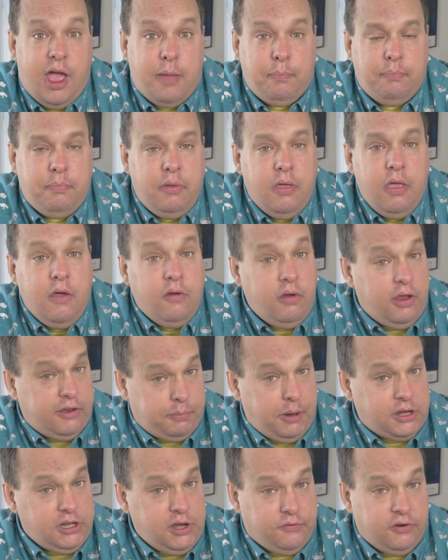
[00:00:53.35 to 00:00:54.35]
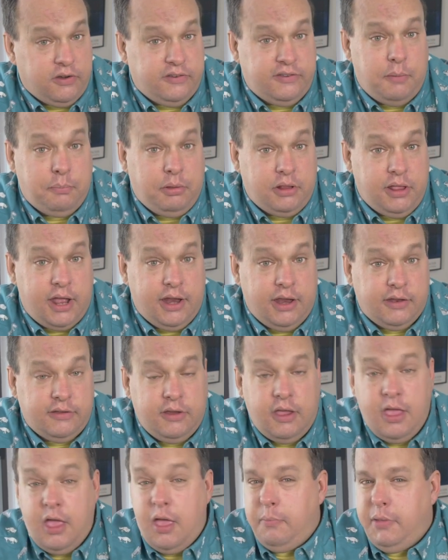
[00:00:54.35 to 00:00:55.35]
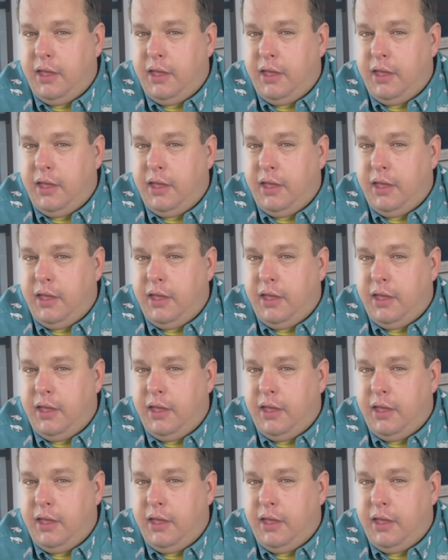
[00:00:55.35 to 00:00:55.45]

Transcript: app, especially for simple edits,